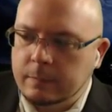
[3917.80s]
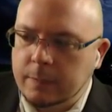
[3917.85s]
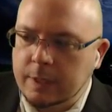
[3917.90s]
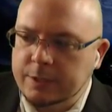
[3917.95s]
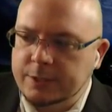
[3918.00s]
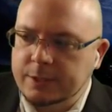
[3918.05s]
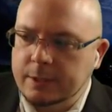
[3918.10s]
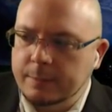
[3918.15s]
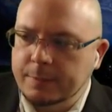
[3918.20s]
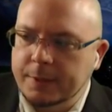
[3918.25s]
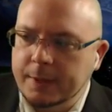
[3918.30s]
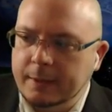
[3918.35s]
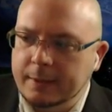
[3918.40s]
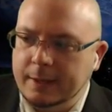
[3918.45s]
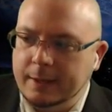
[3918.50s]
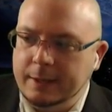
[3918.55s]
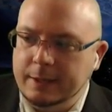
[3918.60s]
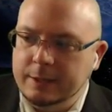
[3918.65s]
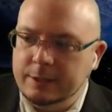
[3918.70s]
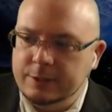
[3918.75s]
something
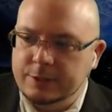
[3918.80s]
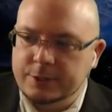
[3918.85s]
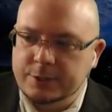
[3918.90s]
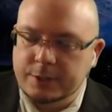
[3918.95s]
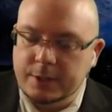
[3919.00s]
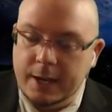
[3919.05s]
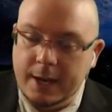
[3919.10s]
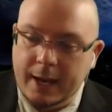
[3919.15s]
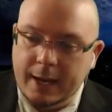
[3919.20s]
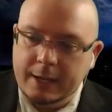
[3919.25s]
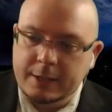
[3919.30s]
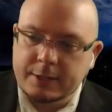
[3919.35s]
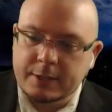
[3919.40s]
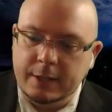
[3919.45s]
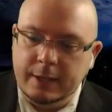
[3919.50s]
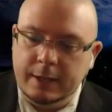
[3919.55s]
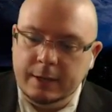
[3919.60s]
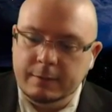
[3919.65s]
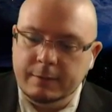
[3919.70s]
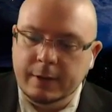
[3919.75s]
that is nice and
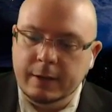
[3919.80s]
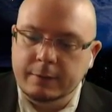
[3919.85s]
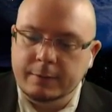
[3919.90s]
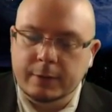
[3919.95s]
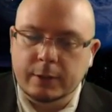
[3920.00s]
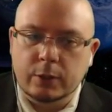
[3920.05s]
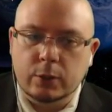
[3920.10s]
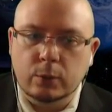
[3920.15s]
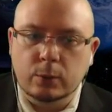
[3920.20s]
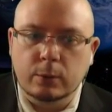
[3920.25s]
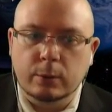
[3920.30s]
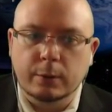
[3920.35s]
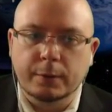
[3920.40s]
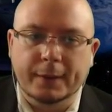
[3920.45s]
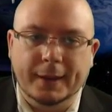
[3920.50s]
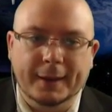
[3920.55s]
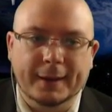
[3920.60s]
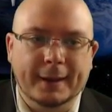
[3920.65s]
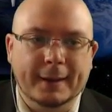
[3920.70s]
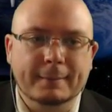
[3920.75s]
innovative and cool
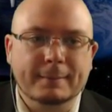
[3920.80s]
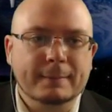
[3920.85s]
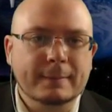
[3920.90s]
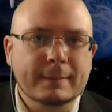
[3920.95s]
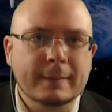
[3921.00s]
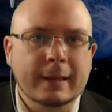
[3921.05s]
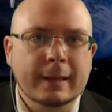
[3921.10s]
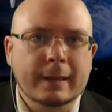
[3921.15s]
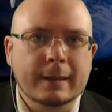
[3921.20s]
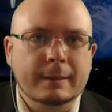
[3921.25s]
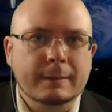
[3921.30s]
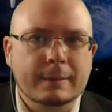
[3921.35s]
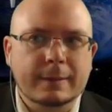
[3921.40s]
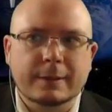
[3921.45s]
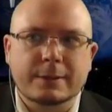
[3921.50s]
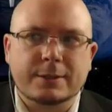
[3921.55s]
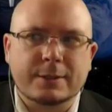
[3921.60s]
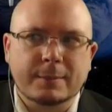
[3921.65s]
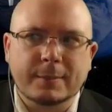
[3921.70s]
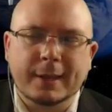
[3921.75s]
that
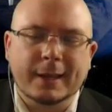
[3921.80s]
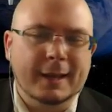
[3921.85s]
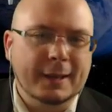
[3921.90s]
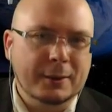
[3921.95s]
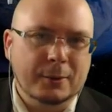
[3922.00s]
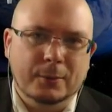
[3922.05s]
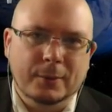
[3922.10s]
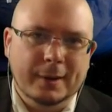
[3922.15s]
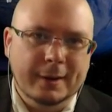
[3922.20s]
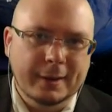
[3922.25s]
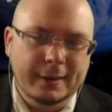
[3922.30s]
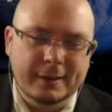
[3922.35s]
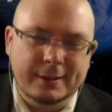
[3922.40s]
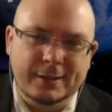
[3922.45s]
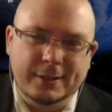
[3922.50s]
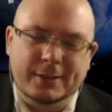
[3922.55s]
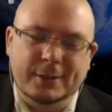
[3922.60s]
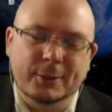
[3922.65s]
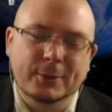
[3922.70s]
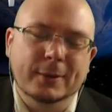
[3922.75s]
is something I don't want anything
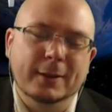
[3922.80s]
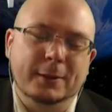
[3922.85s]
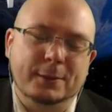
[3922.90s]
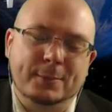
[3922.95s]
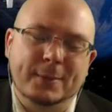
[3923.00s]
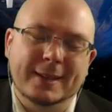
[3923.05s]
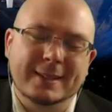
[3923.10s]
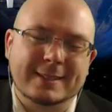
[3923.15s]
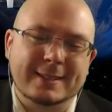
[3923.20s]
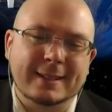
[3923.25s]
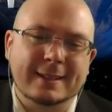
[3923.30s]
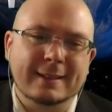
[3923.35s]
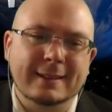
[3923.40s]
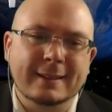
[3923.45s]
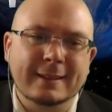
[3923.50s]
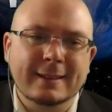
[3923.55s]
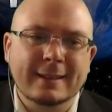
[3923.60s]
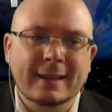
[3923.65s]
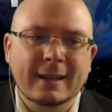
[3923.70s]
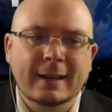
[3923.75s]
to do with,
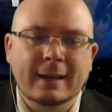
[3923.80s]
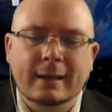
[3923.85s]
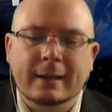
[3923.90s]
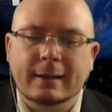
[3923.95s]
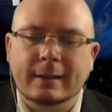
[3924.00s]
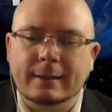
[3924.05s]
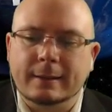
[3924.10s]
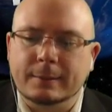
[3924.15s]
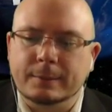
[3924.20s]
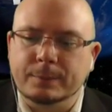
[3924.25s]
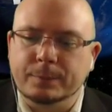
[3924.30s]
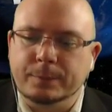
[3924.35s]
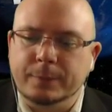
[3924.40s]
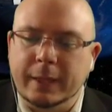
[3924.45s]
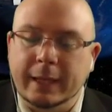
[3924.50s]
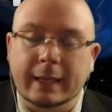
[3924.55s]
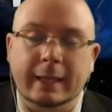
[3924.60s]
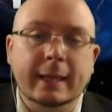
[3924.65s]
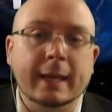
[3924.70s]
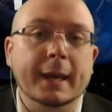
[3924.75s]
basically.
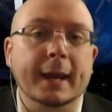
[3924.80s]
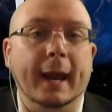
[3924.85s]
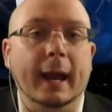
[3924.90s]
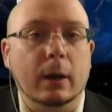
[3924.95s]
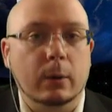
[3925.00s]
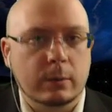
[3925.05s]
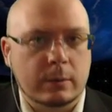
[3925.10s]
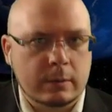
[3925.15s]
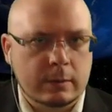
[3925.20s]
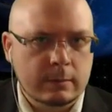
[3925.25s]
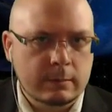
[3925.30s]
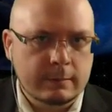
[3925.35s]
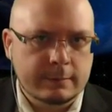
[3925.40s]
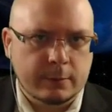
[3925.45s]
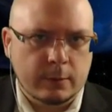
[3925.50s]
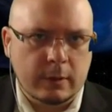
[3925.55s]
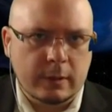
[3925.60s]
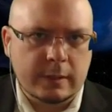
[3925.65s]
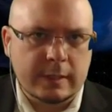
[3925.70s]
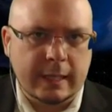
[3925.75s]
Like Get Out,
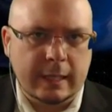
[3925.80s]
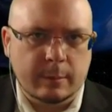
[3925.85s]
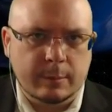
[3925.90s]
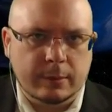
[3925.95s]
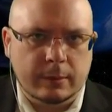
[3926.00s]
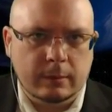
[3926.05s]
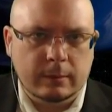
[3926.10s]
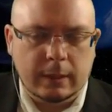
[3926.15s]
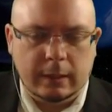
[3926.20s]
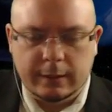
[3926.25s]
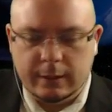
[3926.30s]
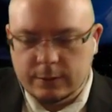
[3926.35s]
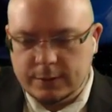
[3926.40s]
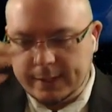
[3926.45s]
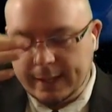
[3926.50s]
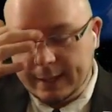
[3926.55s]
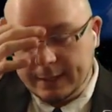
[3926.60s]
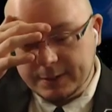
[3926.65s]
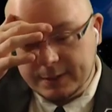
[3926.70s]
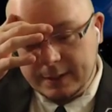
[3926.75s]
for example. I'll use
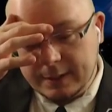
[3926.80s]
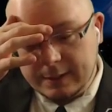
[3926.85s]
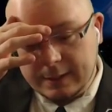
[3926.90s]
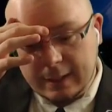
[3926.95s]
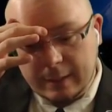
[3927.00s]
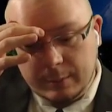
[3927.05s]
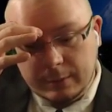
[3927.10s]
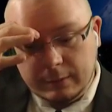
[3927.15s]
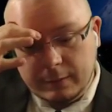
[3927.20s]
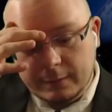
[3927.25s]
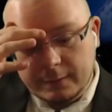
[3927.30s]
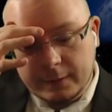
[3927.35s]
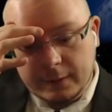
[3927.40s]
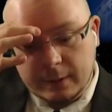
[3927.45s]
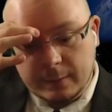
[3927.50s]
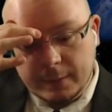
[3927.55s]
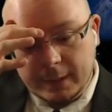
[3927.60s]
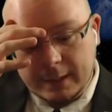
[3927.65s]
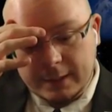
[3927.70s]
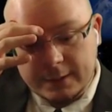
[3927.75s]
that as an example of a
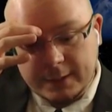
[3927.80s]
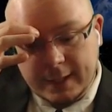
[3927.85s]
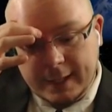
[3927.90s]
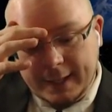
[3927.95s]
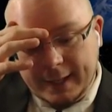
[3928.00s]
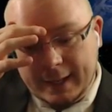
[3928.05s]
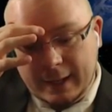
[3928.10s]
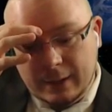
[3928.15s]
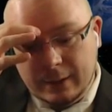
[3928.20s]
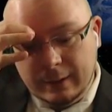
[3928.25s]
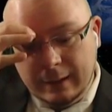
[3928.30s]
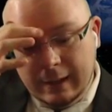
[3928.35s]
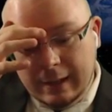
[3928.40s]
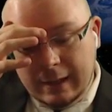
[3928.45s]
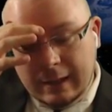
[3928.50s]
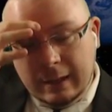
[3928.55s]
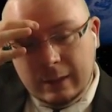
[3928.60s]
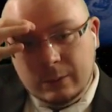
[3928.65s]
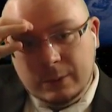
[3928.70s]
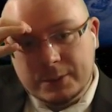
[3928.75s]
film, because Get Out
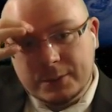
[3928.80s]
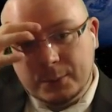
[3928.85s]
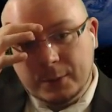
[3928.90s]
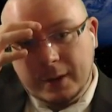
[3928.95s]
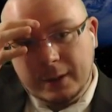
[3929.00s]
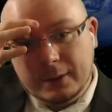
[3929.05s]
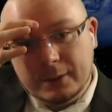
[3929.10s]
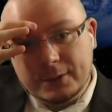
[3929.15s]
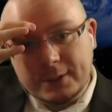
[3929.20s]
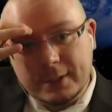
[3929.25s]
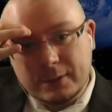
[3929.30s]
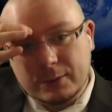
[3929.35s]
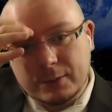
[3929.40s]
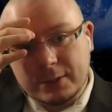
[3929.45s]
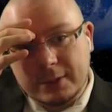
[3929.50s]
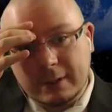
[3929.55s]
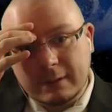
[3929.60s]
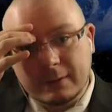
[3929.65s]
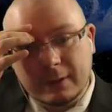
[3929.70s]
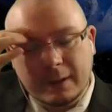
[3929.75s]
was one of those
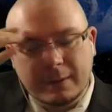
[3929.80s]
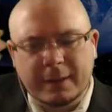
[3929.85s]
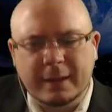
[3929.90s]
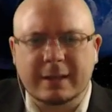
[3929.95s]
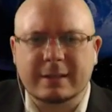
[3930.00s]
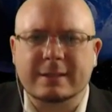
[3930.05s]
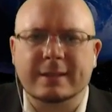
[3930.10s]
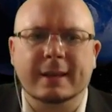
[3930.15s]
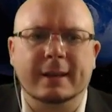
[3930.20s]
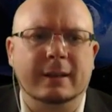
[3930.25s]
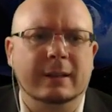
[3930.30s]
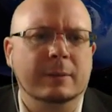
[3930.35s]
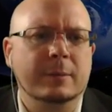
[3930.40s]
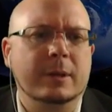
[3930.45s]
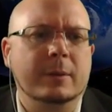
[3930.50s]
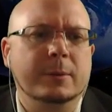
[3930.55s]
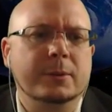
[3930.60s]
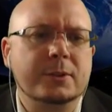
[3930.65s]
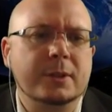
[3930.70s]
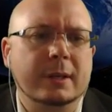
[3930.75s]
interesting... I think it's Get Out. Let me
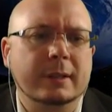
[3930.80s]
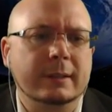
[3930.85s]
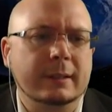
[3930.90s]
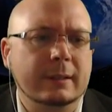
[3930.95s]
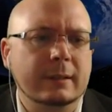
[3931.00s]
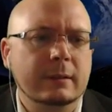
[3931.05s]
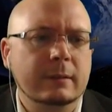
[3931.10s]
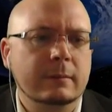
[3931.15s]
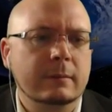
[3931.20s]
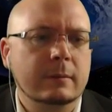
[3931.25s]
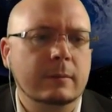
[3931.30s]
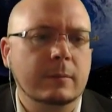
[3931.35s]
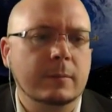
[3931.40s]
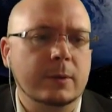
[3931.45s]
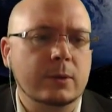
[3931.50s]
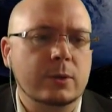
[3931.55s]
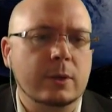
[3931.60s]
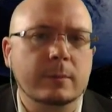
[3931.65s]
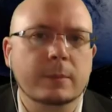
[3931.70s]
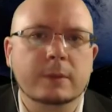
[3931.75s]
double check that. Let me make
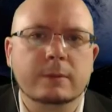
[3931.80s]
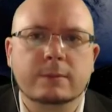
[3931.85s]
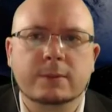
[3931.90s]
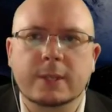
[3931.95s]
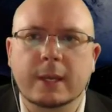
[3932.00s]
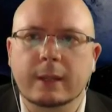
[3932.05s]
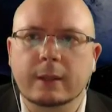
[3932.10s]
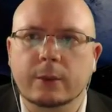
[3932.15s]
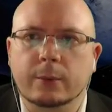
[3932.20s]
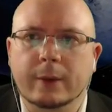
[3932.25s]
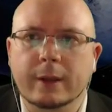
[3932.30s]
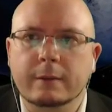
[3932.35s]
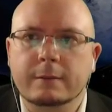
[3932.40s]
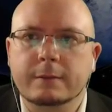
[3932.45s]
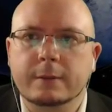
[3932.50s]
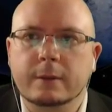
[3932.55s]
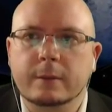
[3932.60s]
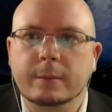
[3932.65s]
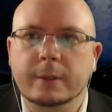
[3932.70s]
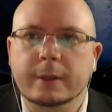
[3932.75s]
sure I'm saying the right
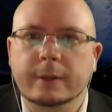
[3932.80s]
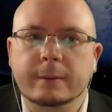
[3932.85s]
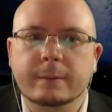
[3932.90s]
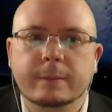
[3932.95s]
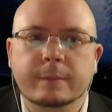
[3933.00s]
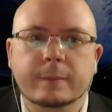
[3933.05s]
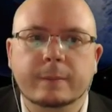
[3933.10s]
film here.